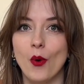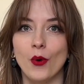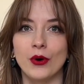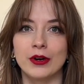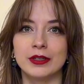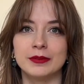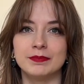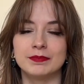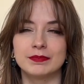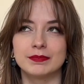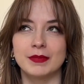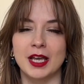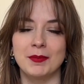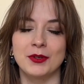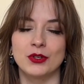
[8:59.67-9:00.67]
or
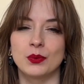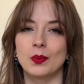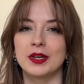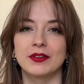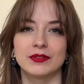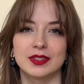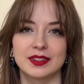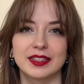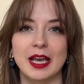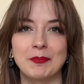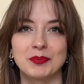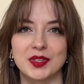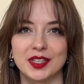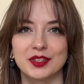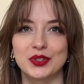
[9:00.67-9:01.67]
maybe one of the
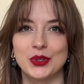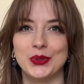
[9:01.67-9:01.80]
skeptics